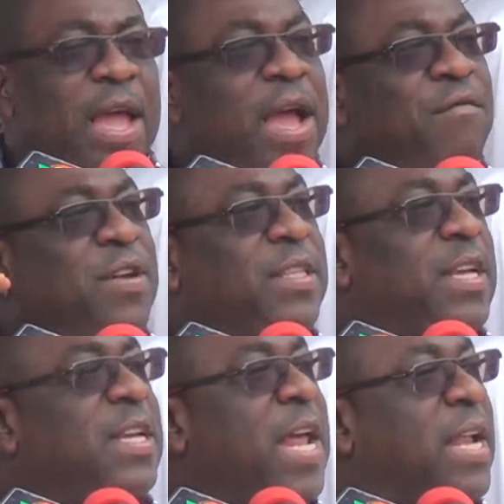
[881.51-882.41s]

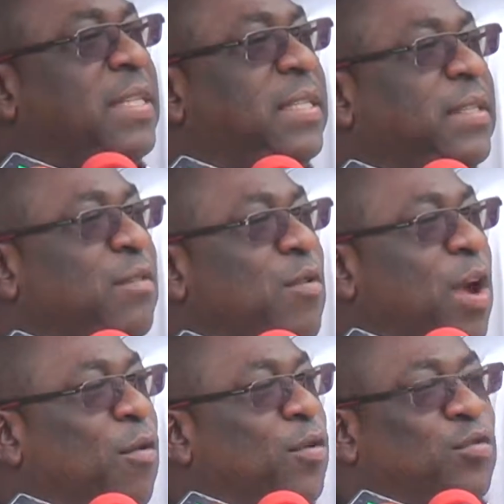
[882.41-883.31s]
Everything that we
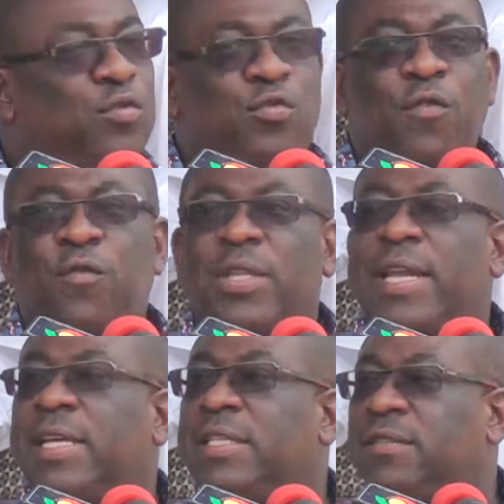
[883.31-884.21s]
are going to do for
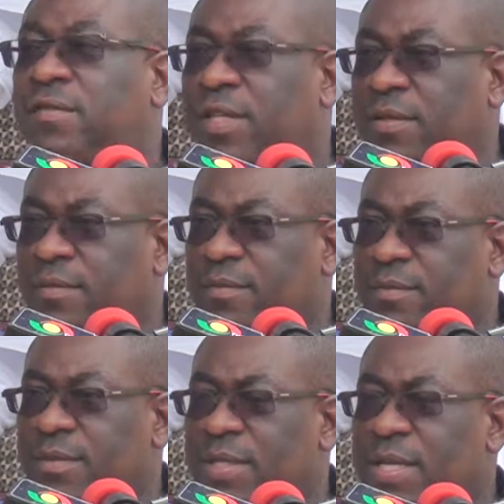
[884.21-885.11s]
TEK TV,
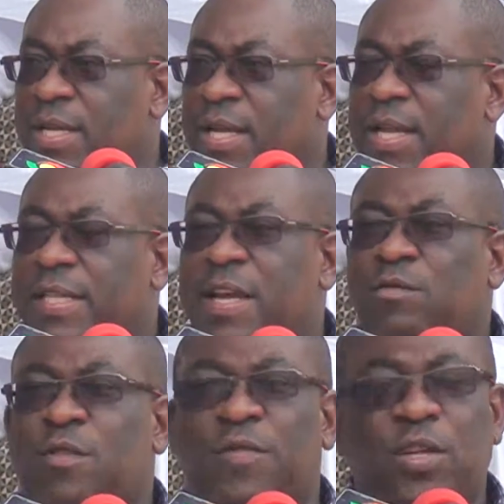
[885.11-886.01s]
in
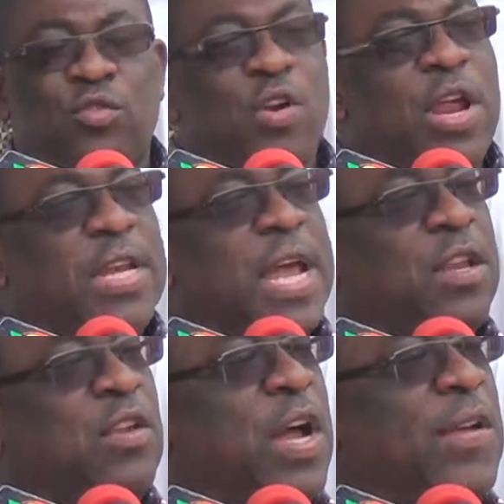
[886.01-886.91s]
terms of ensuring
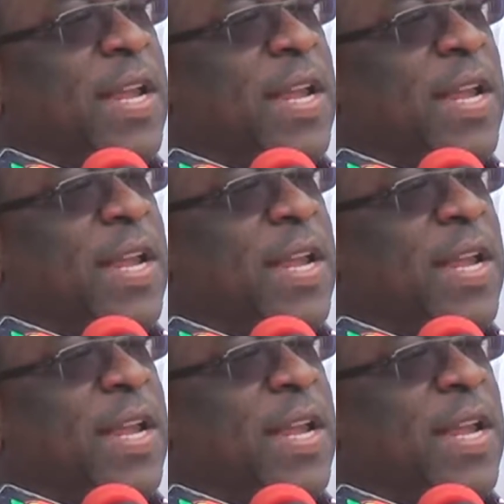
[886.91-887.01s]
that you are